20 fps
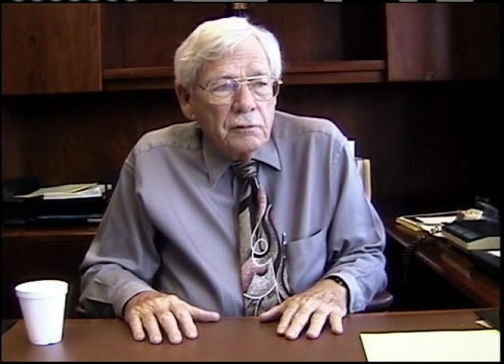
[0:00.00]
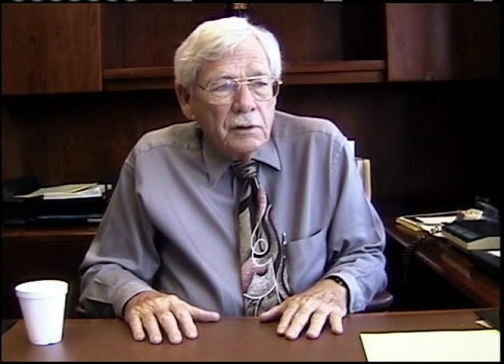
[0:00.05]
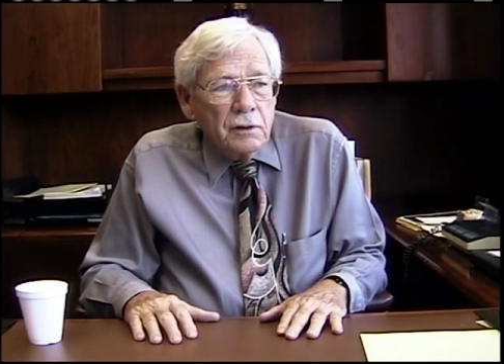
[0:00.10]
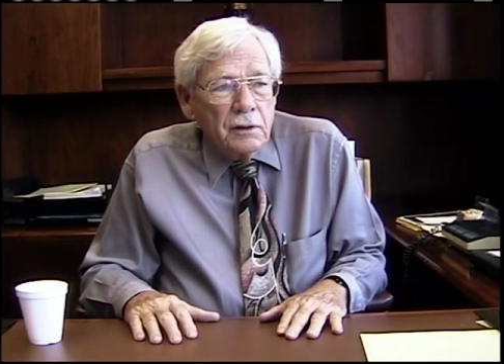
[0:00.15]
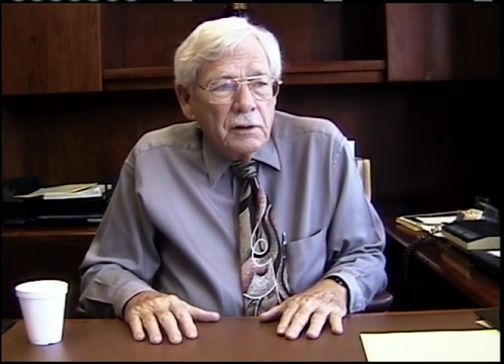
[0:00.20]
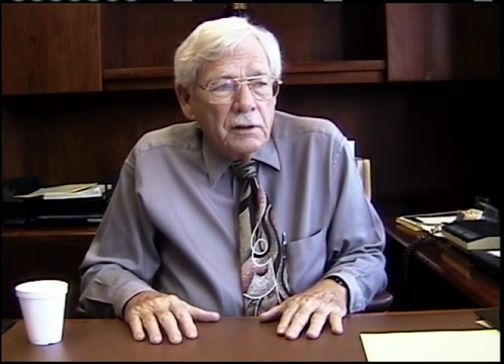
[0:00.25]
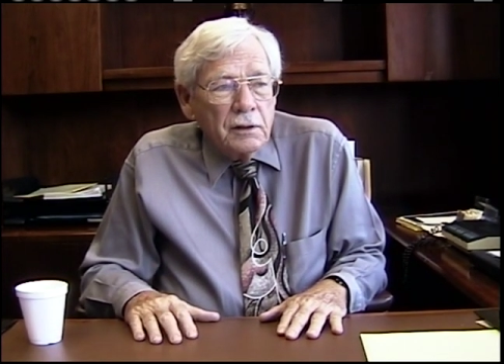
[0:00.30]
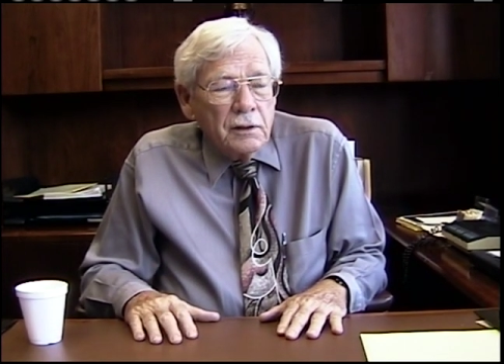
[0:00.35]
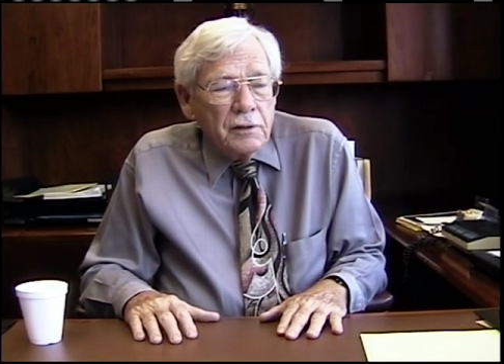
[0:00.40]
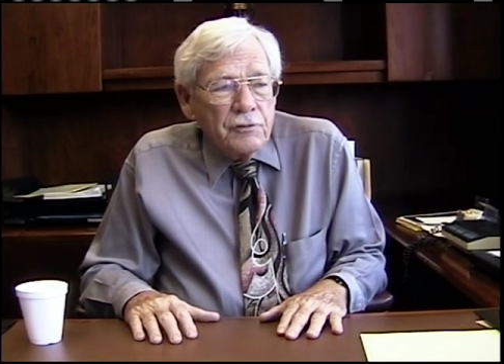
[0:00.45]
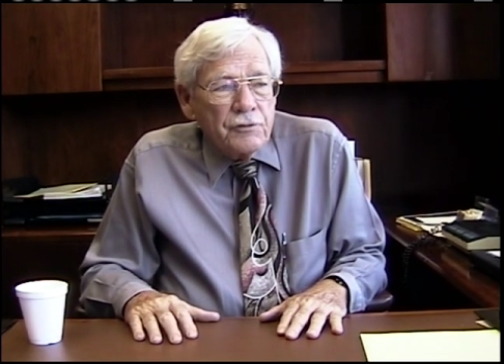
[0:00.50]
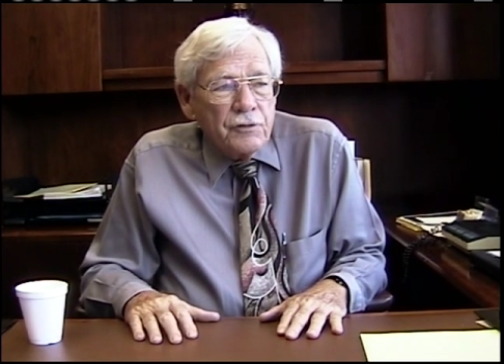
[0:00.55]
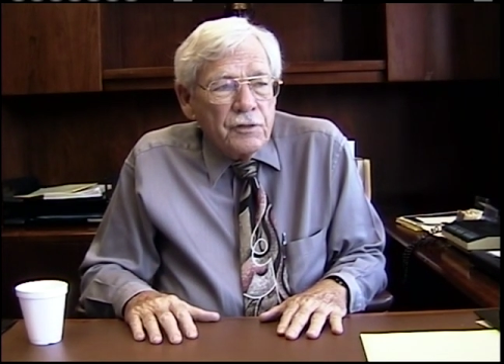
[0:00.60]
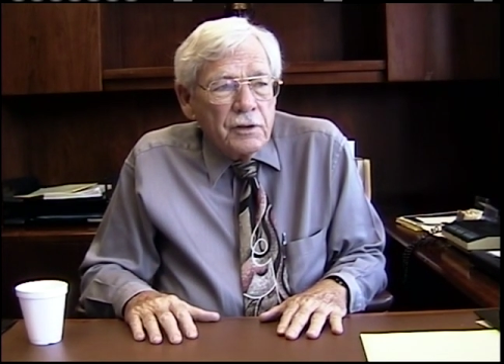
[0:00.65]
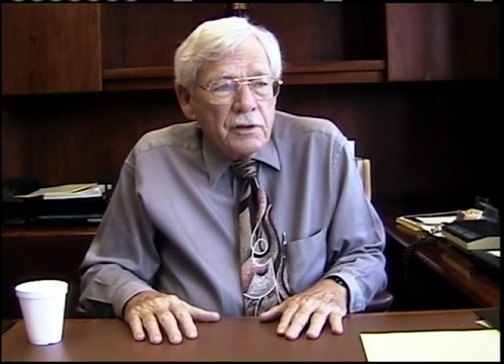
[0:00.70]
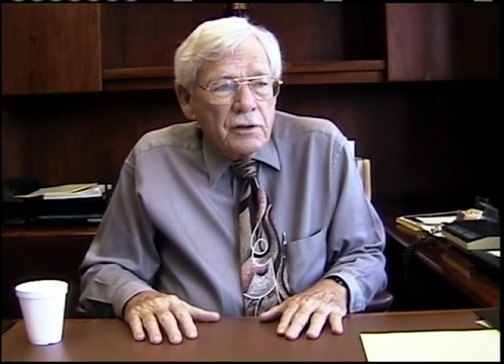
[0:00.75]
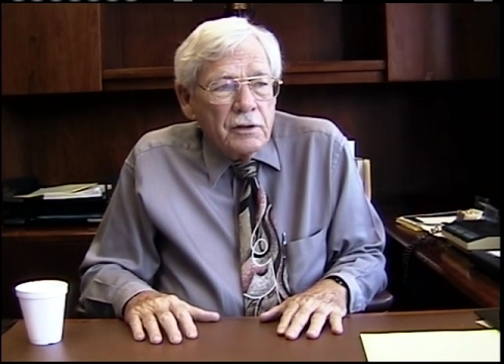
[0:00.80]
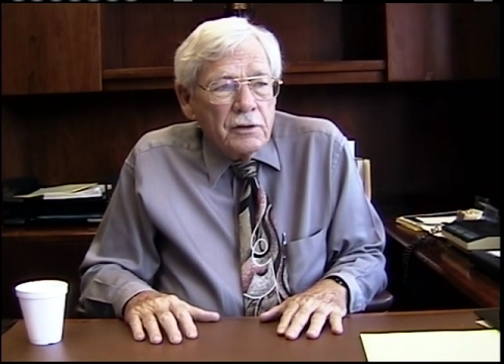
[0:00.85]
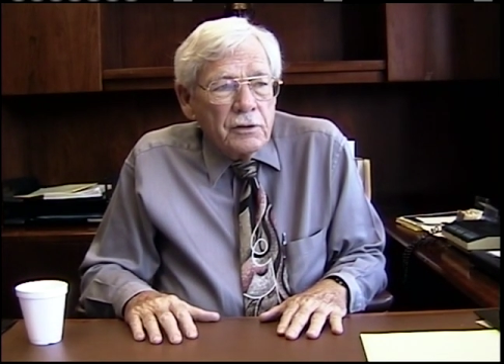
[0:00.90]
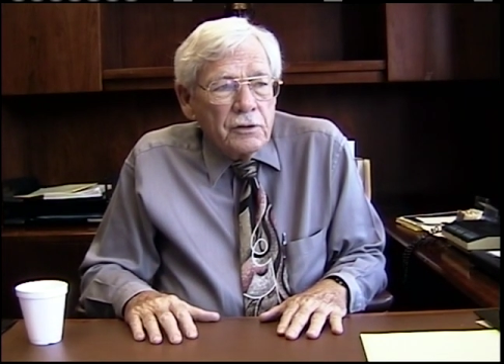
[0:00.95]
I left
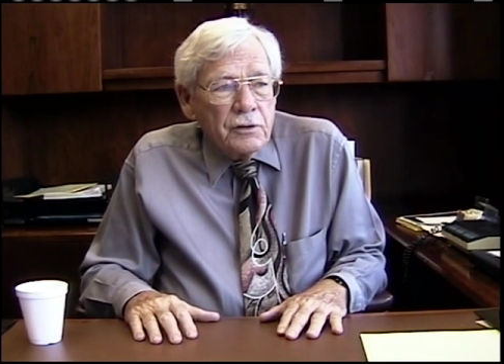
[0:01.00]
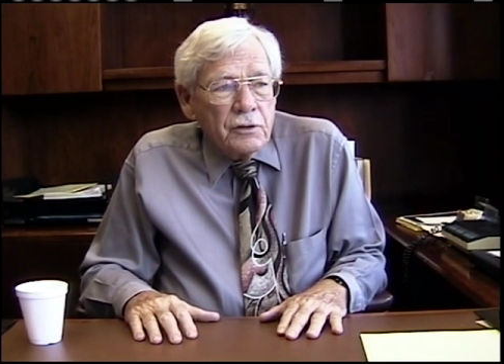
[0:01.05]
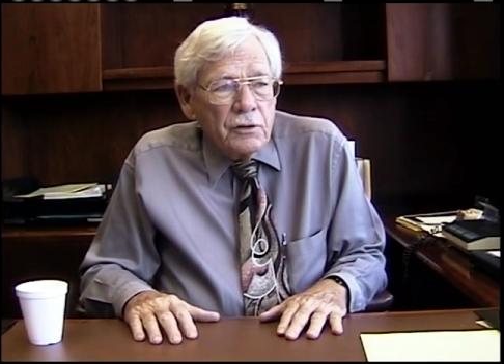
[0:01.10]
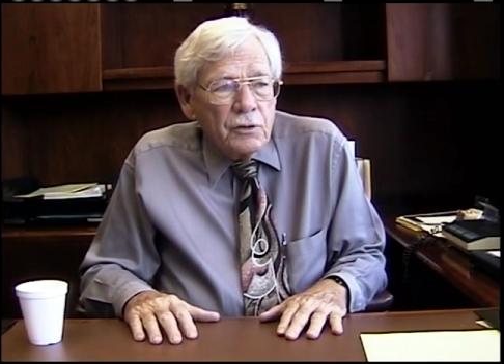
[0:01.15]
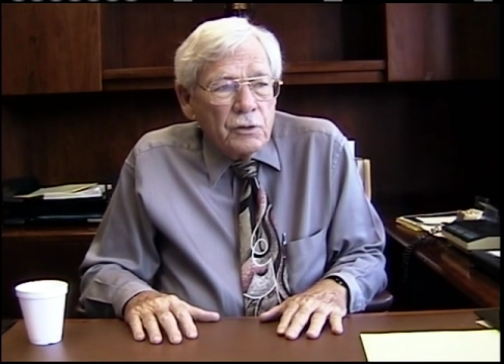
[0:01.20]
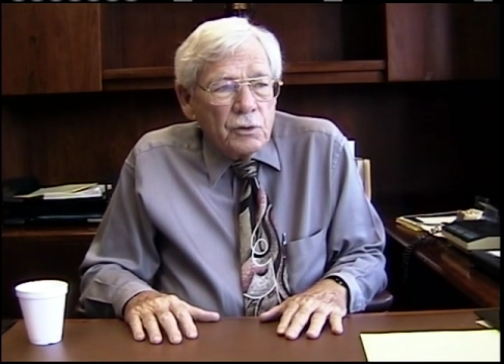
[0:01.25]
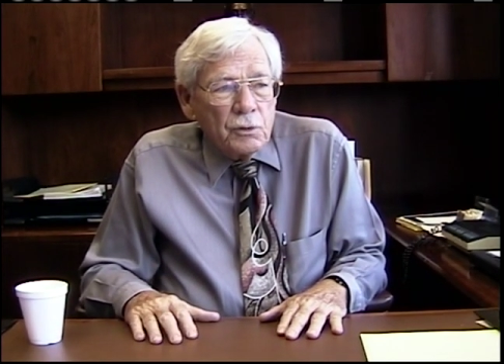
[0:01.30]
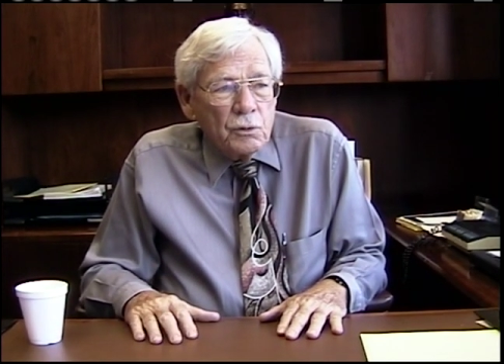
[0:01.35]
there to go to